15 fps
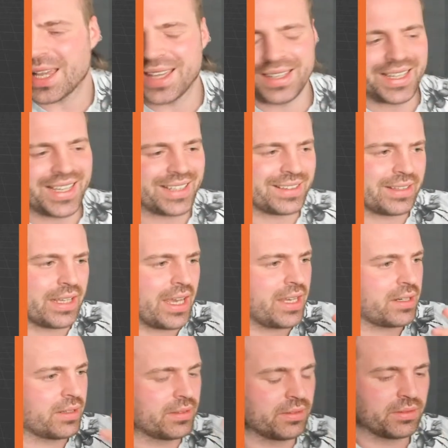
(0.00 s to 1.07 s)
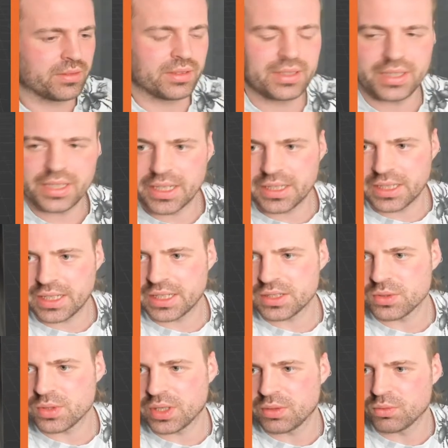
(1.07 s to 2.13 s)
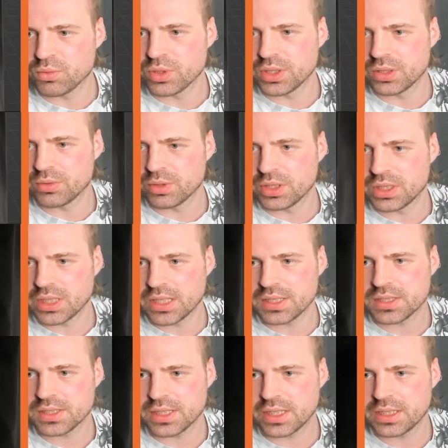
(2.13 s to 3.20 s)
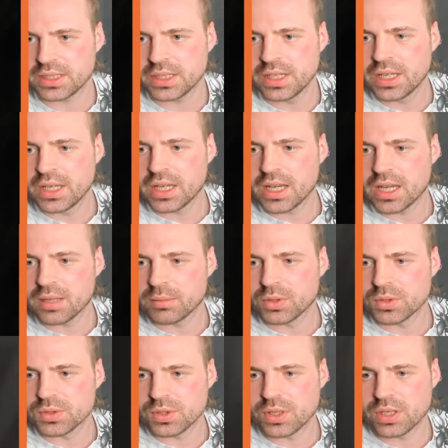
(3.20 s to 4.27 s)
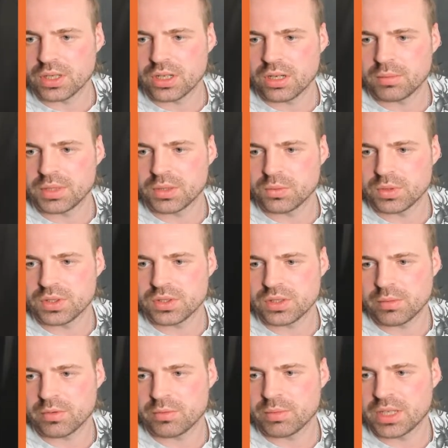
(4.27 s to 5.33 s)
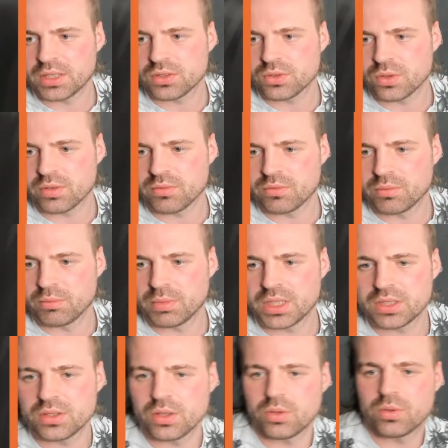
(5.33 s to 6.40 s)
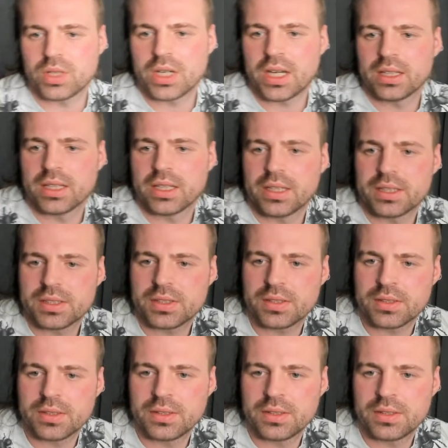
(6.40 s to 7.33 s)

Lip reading: get that like into a really, really nice state. I'm also going to come in with some of my sort of mid-tone highlights.